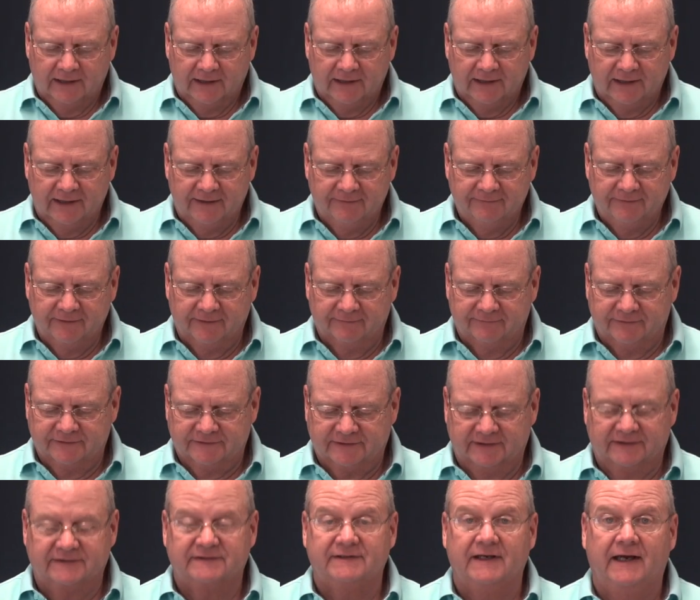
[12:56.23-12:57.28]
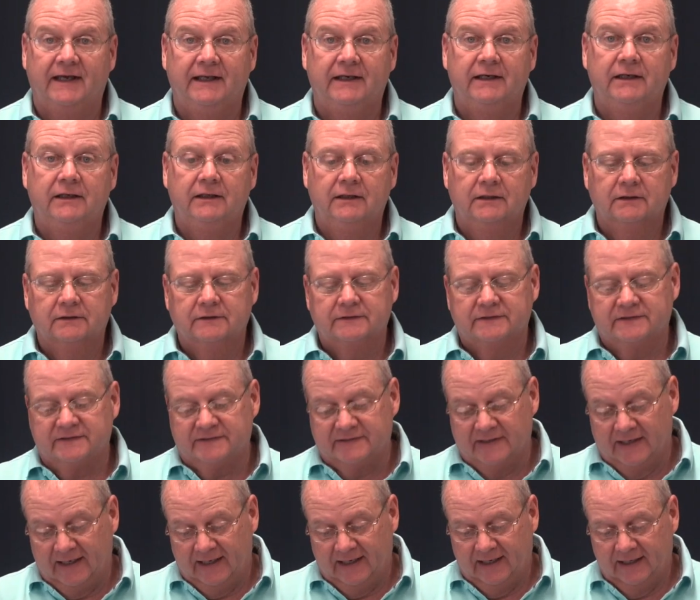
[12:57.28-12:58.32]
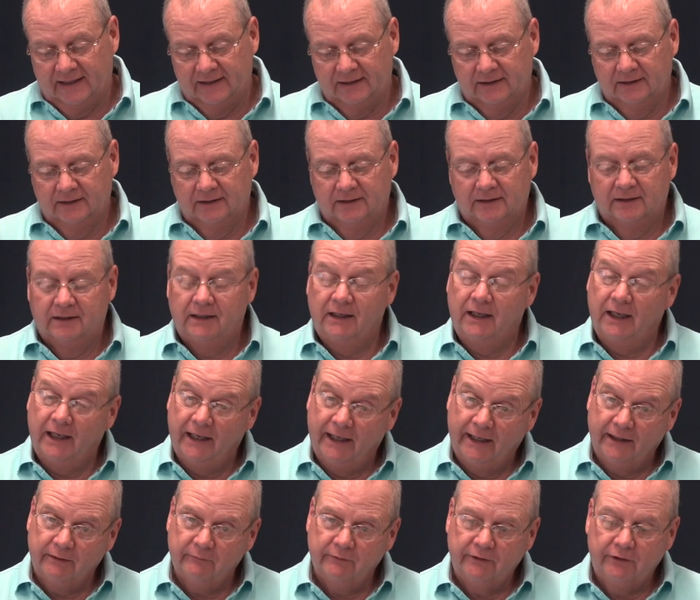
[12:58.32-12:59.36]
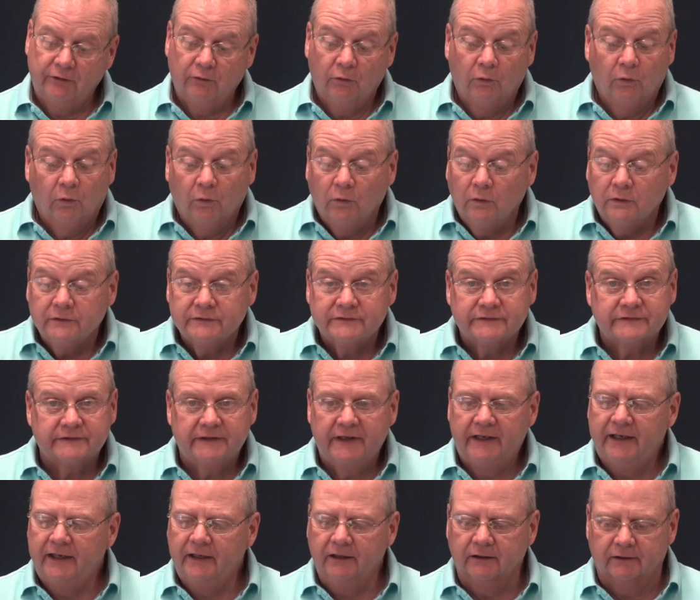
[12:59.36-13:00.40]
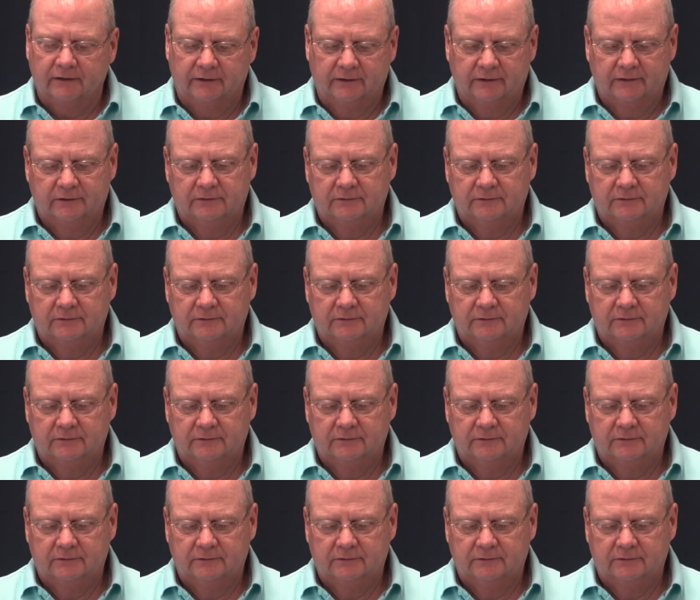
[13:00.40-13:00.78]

even if it's excited, sad, angry, or scared.